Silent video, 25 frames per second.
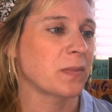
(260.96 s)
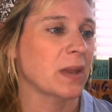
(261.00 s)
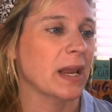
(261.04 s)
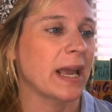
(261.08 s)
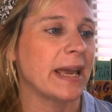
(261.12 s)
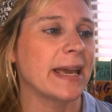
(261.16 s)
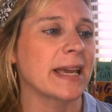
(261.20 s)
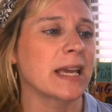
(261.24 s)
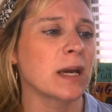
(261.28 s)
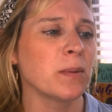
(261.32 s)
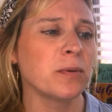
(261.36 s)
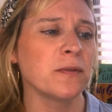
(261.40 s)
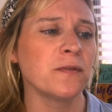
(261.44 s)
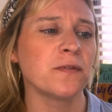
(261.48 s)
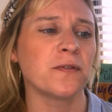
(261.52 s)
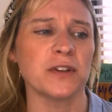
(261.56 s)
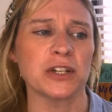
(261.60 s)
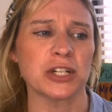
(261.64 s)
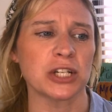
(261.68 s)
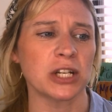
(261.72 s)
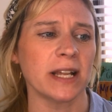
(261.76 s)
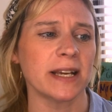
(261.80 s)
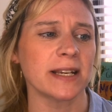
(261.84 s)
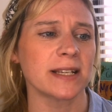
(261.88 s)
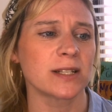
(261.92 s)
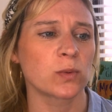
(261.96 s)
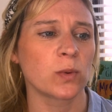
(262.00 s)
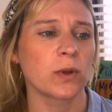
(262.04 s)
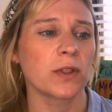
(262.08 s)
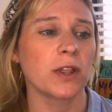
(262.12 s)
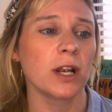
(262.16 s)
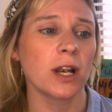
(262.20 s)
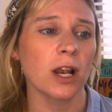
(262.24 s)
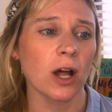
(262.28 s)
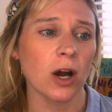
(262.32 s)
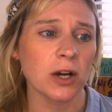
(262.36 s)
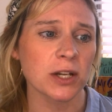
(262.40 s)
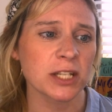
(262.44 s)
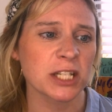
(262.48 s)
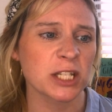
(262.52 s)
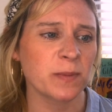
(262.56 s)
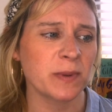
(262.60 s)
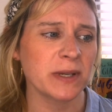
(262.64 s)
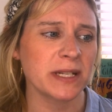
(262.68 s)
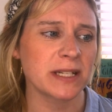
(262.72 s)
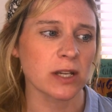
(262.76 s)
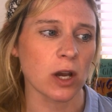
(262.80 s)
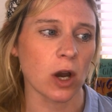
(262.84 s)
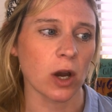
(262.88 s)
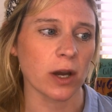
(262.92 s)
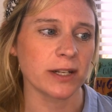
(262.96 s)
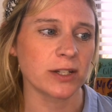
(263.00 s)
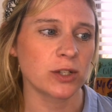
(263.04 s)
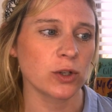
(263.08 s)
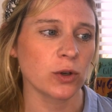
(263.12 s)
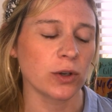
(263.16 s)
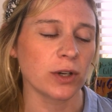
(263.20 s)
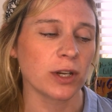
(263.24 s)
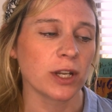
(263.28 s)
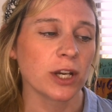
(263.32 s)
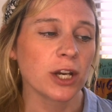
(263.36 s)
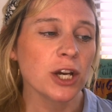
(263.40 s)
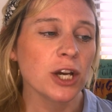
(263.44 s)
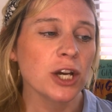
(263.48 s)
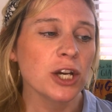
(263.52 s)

Hiccup and Fishlegs were the last to be tied on,